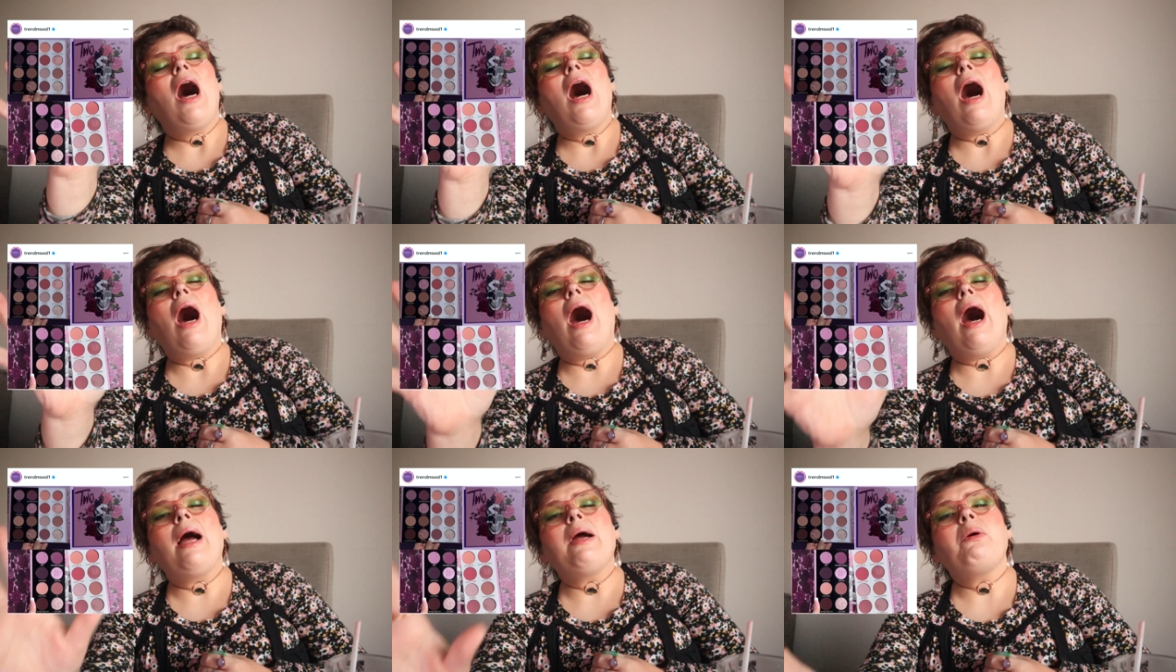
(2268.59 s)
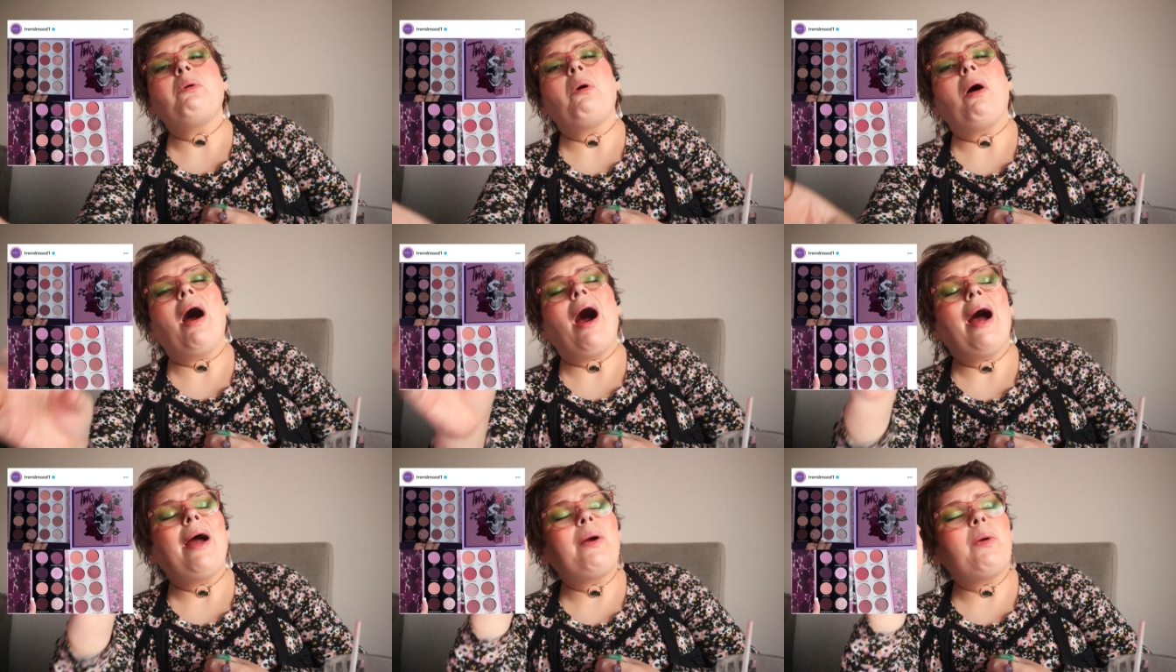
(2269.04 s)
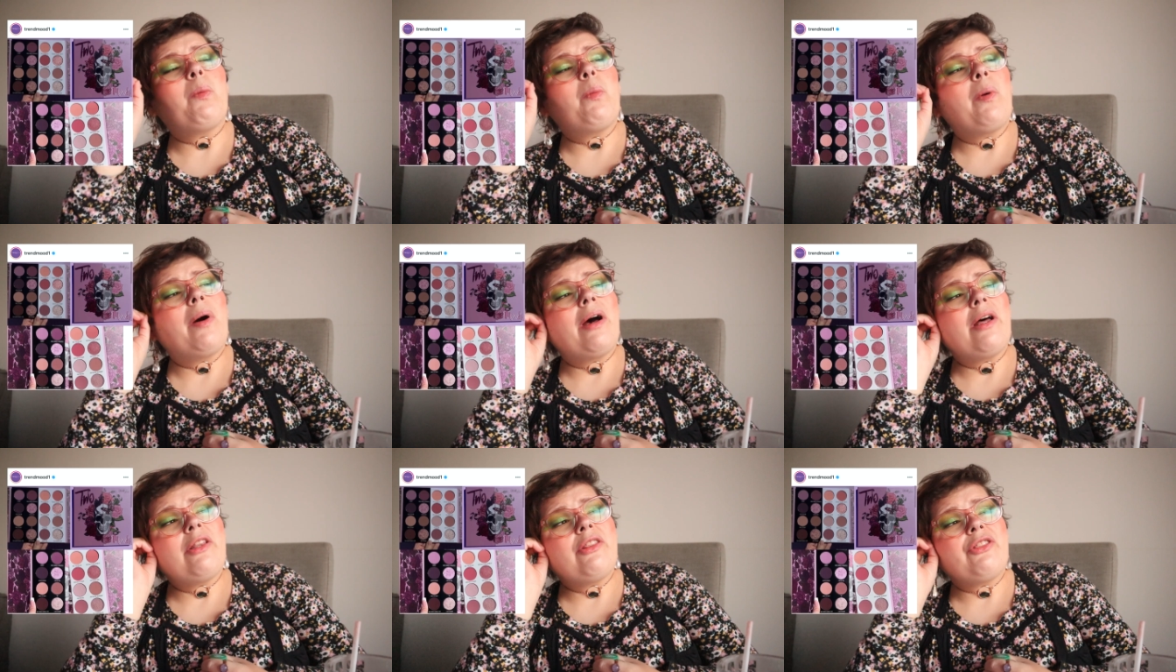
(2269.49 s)
I, I
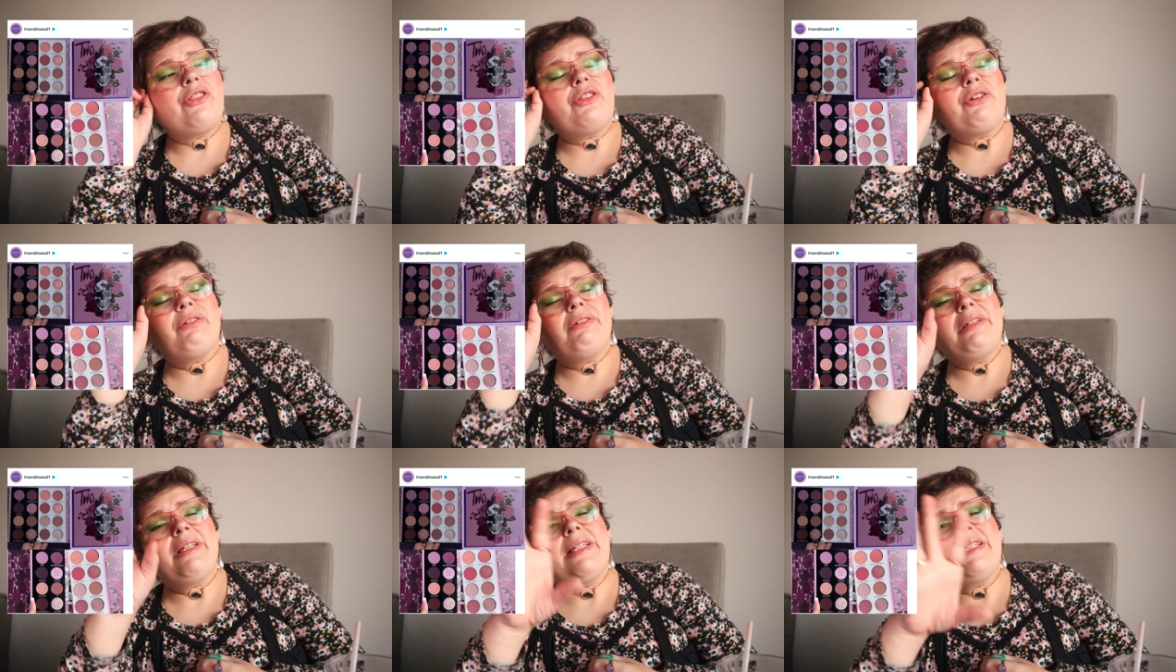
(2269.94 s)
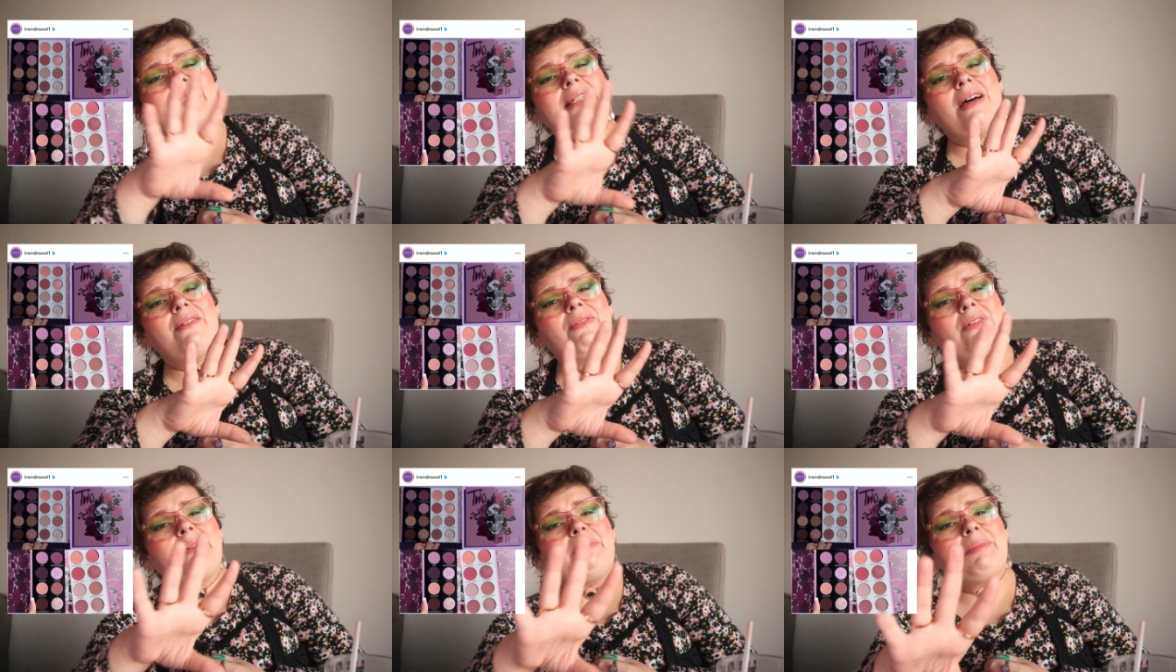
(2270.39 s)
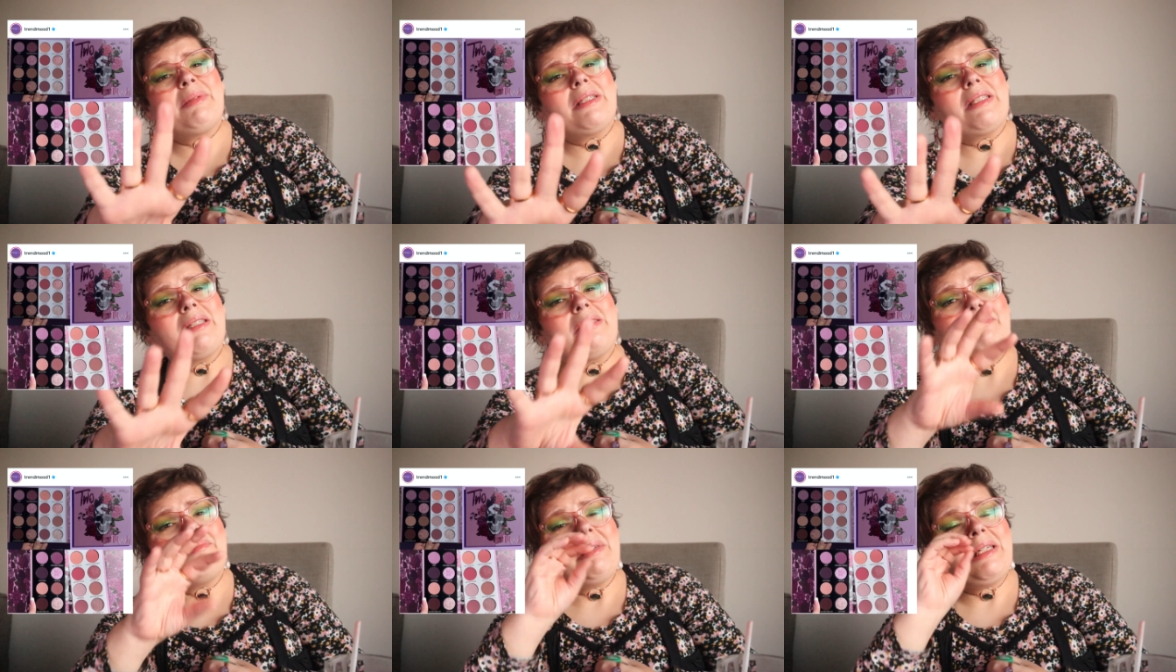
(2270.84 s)
want thirty-seven
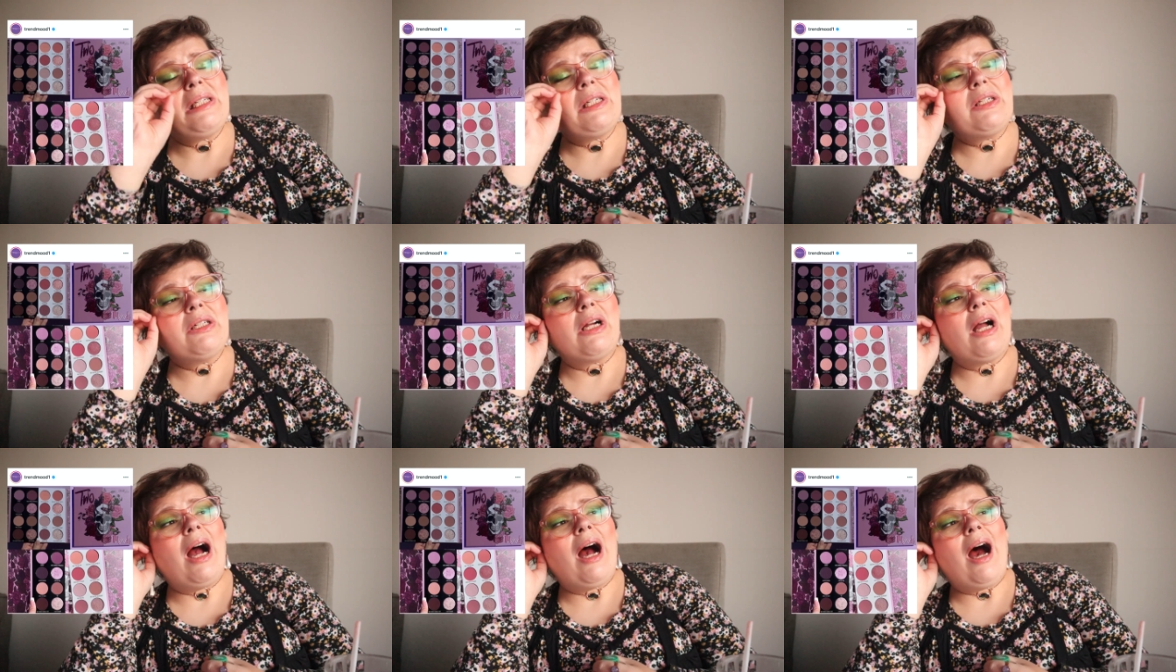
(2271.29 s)
millimeter.